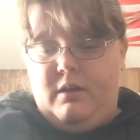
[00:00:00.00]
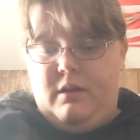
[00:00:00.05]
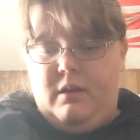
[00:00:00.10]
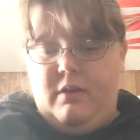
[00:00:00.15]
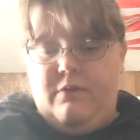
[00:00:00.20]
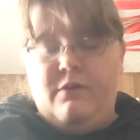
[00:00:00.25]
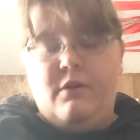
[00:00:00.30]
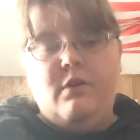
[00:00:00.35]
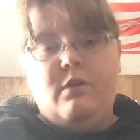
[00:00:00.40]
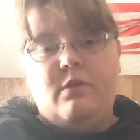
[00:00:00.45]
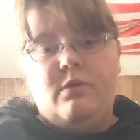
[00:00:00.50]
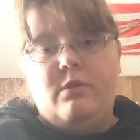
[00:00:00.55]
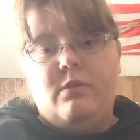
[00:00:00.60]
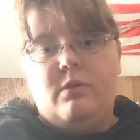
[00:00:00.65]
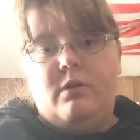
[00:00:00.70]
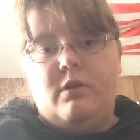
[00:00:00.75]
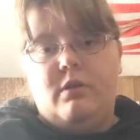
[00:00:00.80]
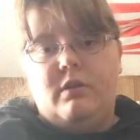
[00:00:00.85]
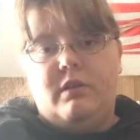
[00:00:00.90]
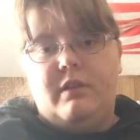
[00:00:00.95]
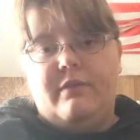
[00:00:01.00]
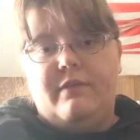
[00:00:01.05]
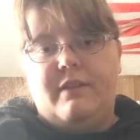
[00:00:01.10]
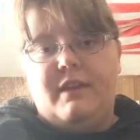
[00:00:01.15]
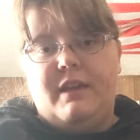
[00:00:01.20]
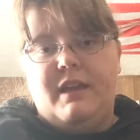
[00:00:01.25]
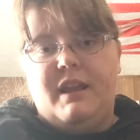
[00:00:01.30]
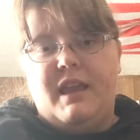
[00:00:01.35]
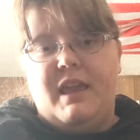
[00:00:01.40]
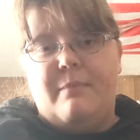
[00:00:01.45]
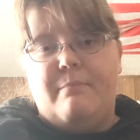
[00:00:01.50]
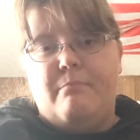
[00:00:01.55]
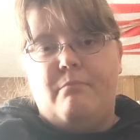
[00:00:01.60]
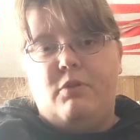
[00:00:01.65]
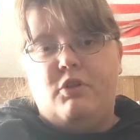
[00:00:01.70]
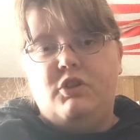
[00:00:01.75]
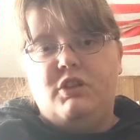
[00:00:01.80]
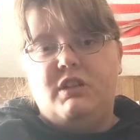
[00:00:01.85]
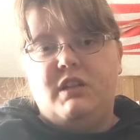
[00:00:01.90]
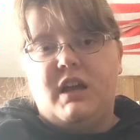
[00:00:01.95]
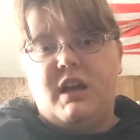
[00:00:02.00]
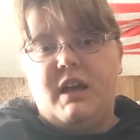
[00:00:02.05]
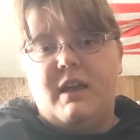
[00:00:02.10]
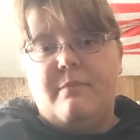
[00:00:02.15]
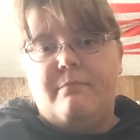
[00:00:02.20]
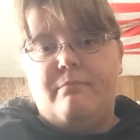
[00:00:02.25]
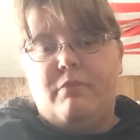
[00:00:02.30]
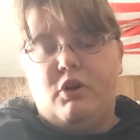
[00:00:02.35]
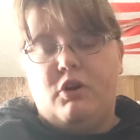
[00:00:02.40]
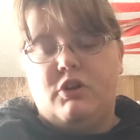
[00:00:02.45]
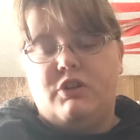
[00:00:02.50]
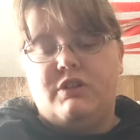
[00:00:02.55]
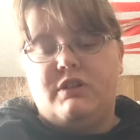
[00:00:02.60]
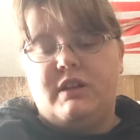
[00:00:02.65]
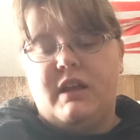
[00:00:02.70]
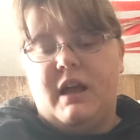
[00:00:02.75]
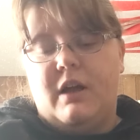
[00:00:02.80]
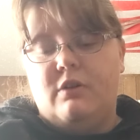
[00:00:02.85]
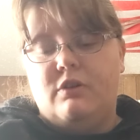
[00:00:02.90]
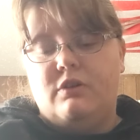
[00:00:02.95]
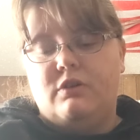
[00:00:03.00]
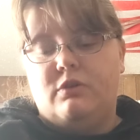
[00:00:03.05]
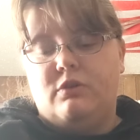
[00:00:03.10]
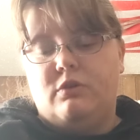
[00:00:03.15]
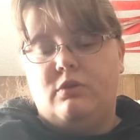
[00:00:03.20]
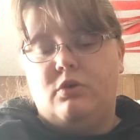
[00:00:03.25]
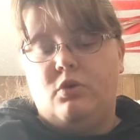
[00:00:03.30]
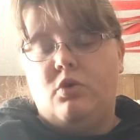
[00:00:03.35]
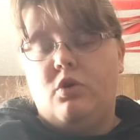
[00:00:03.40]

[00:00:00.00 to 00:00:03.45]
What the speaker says: If you are living in a multi-person household